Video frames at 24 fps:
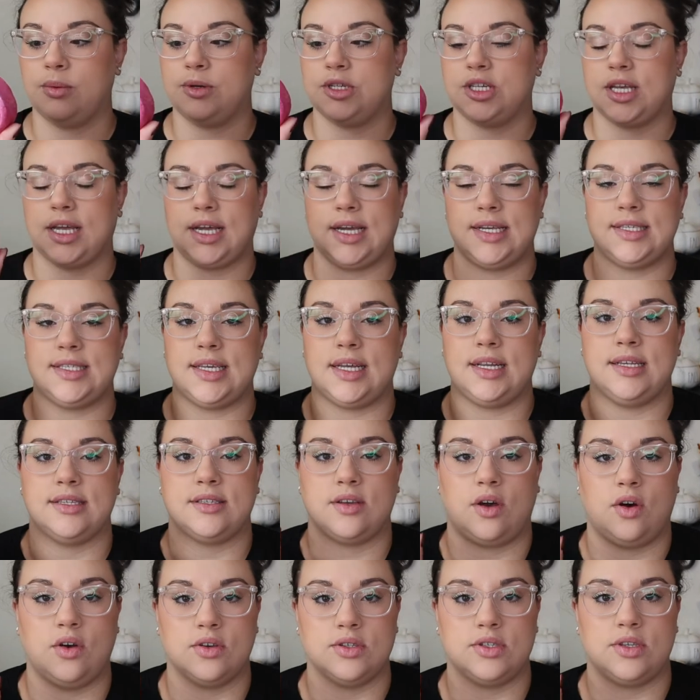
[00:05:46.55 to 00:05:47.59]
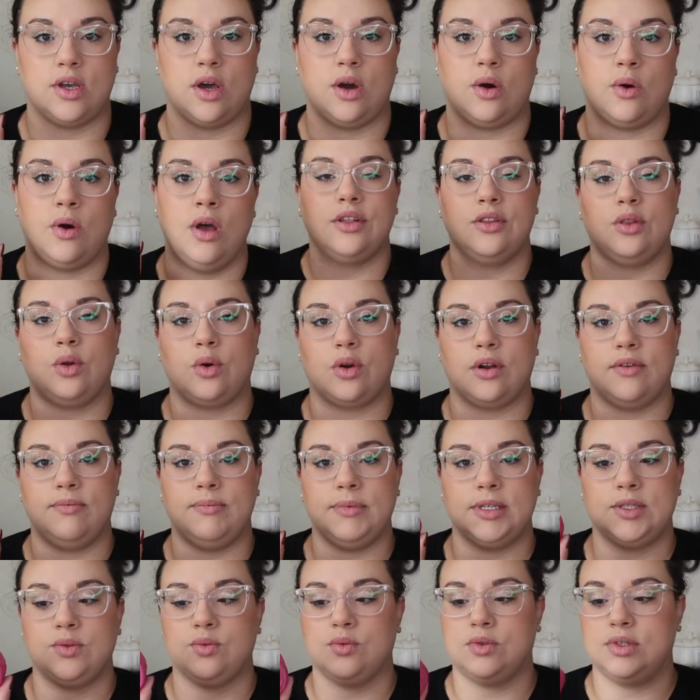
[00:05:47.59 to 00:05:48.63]
which like I said is also the Lord of
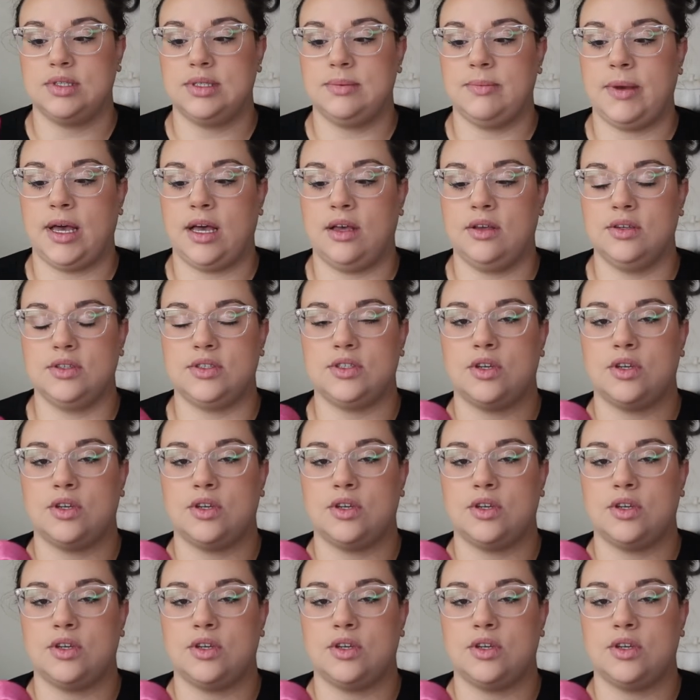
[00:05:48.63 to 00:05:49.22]
Misrule smell.